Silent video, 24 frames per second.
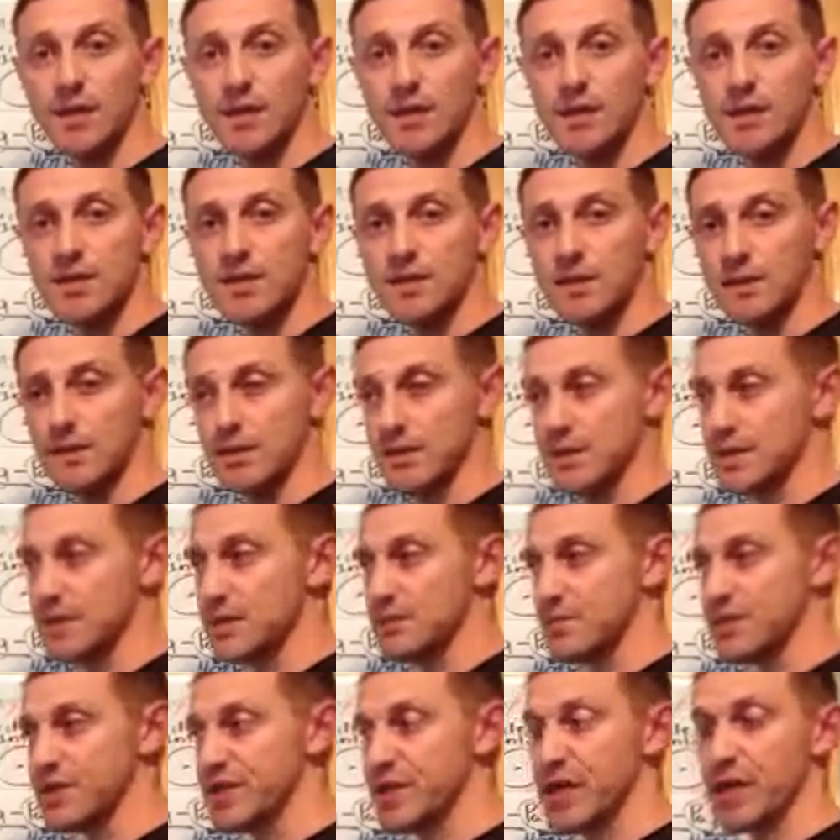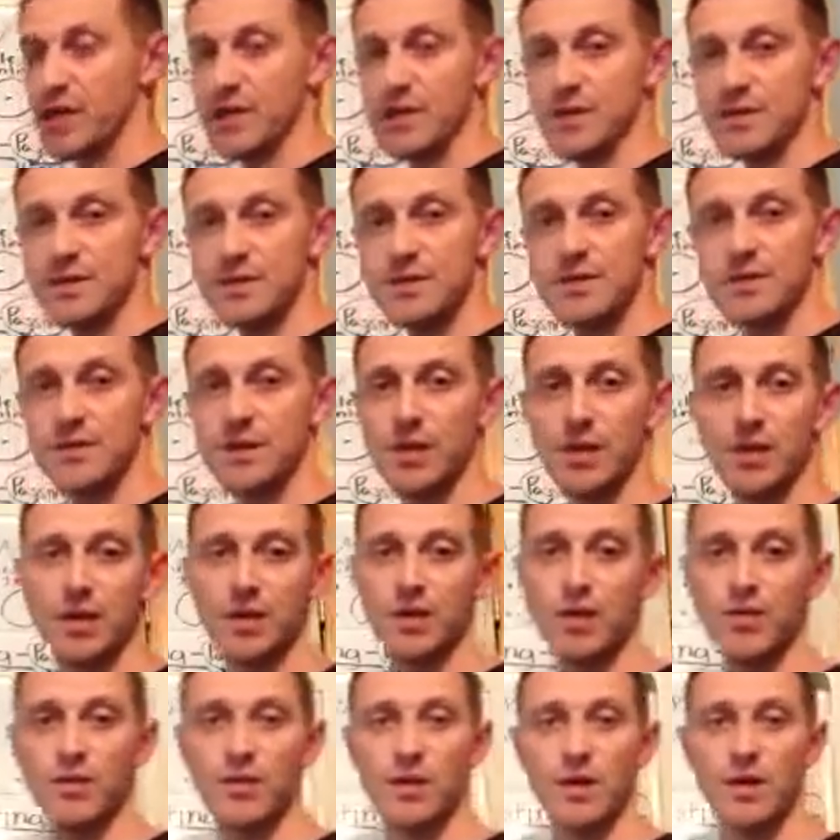So there's some shares, you
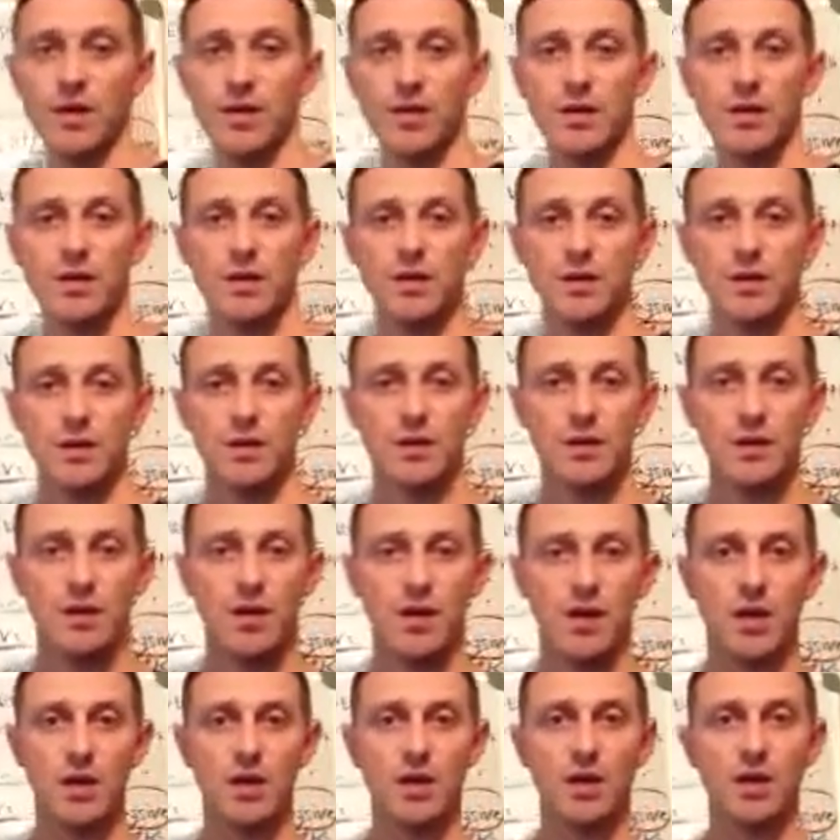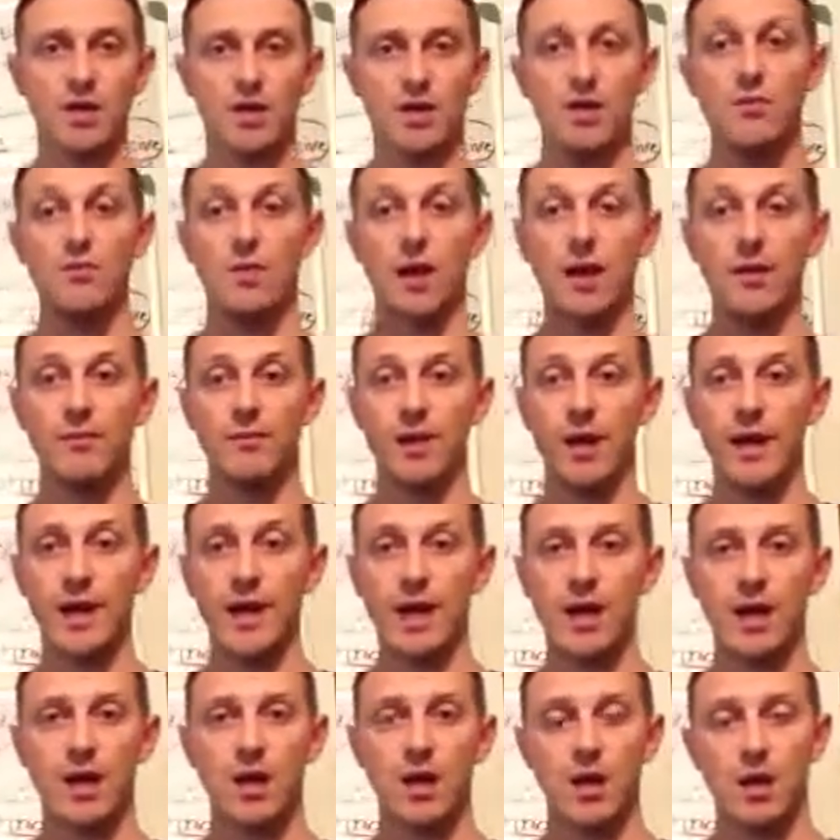know, that you might
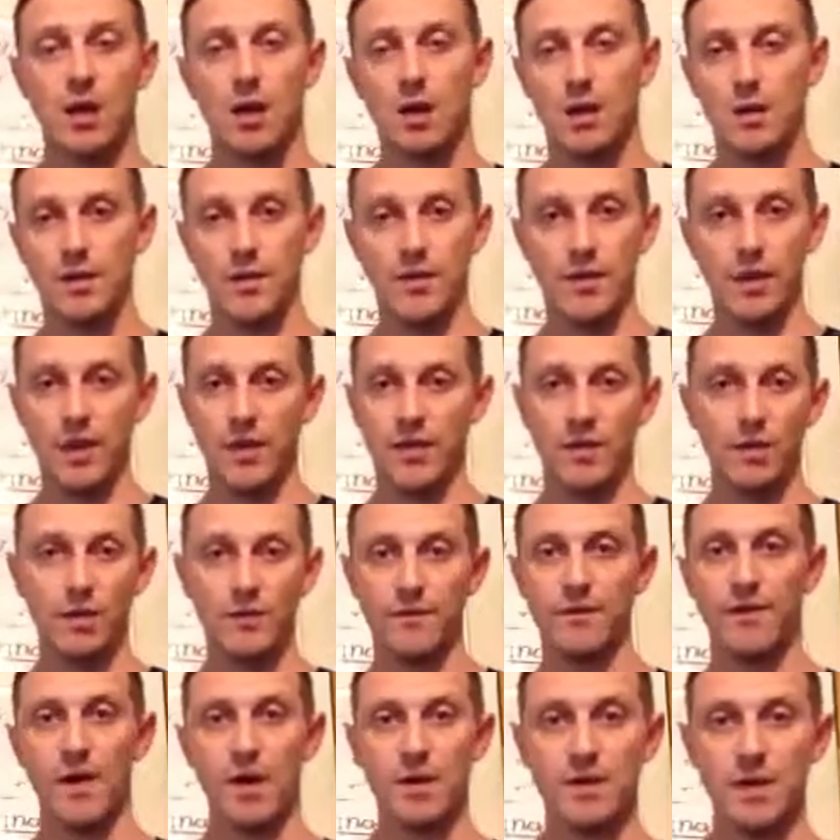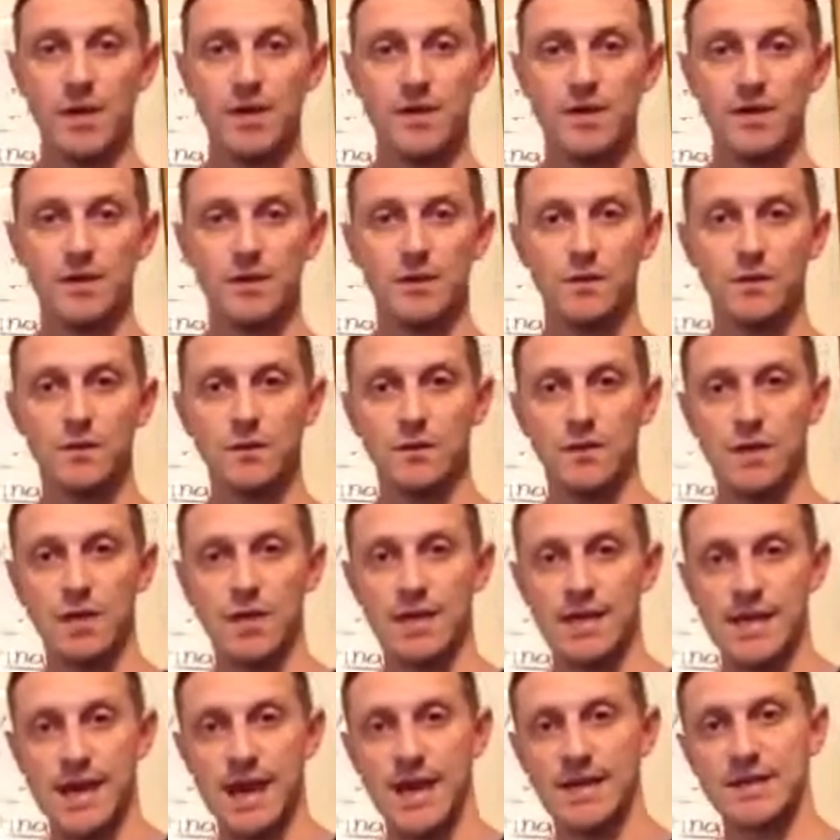buy that don't fall into the
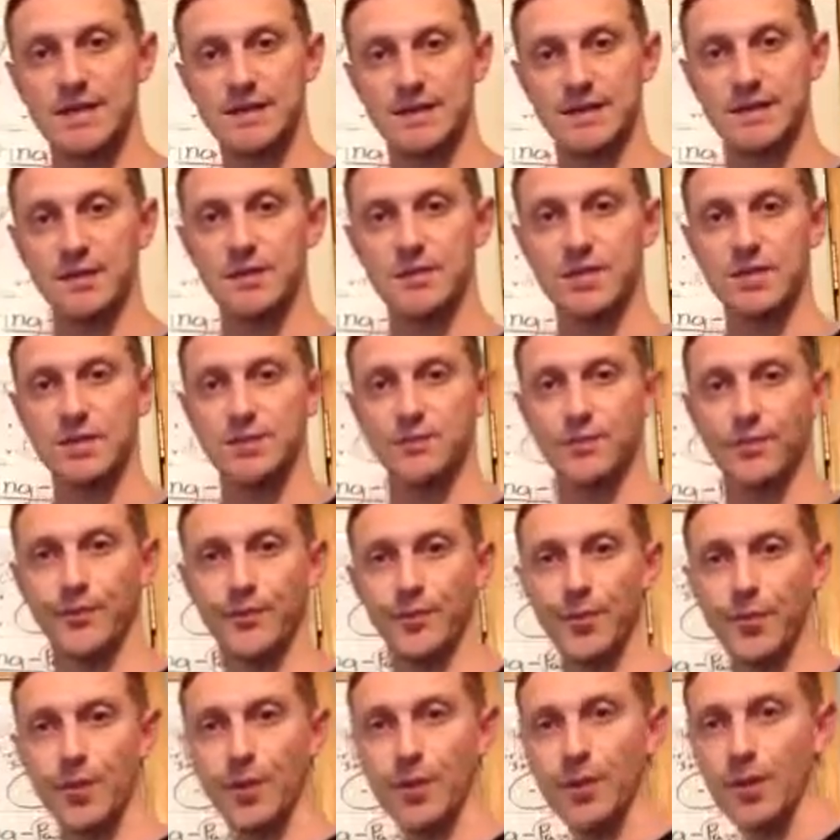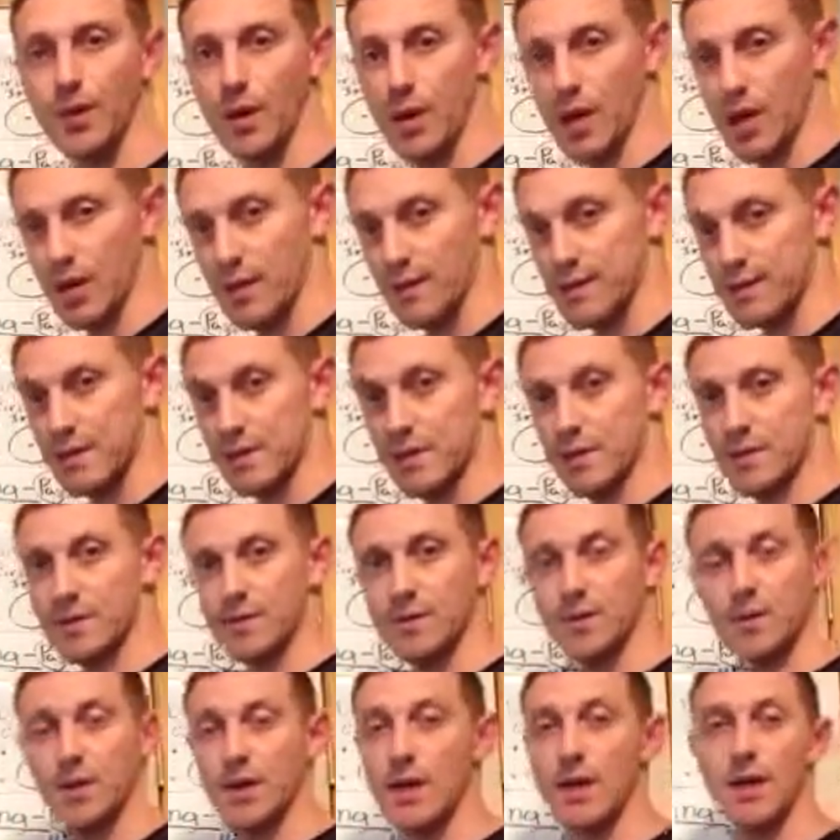tax deferment. So
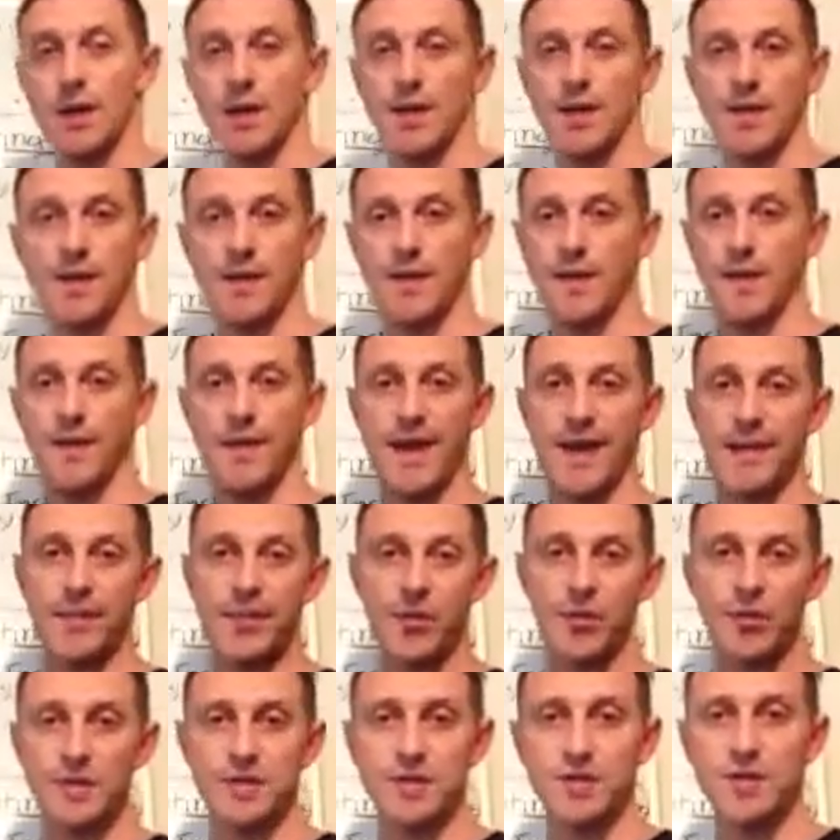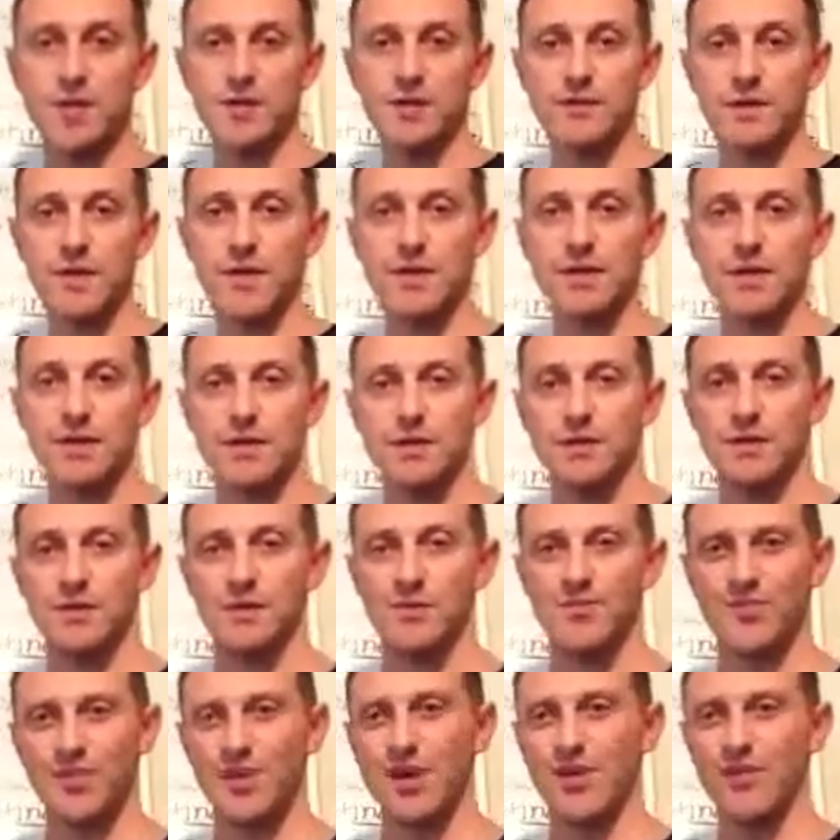that portion of it, you're
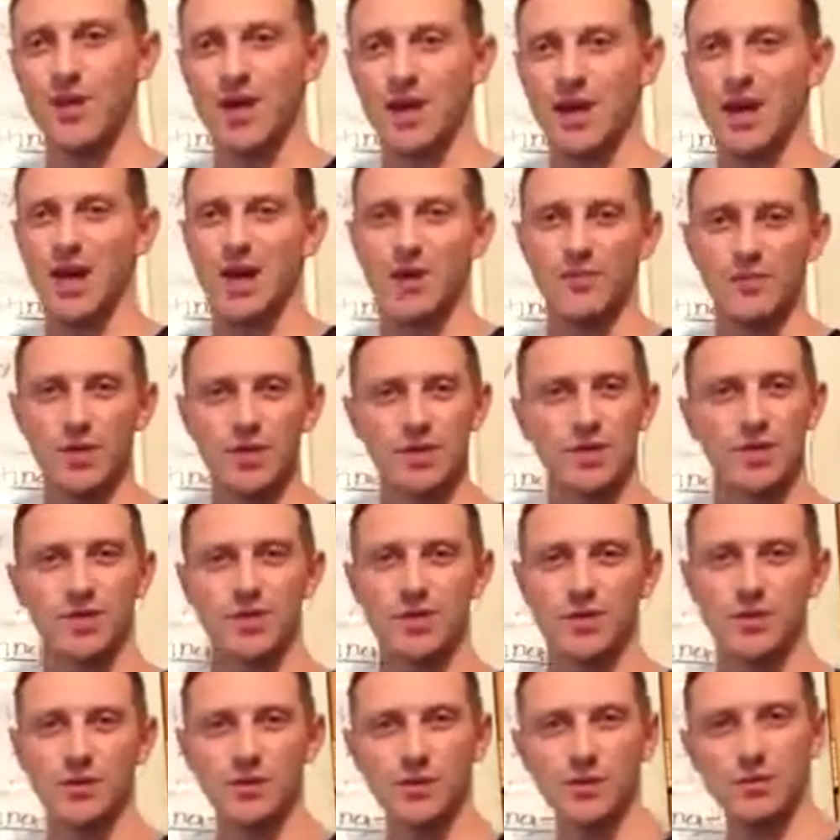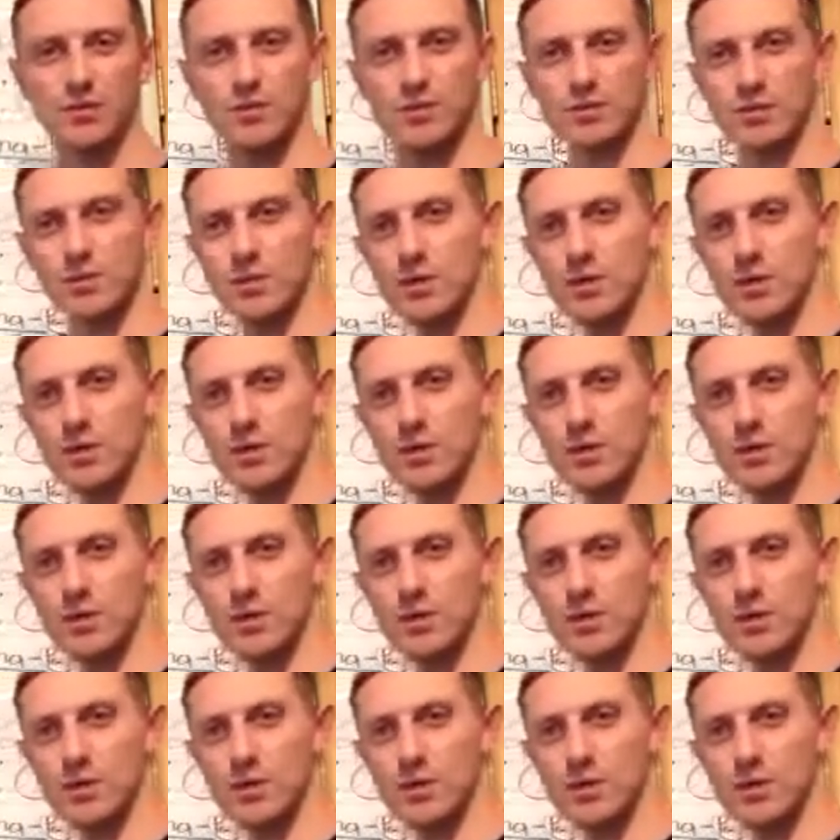probably not going to have much control over.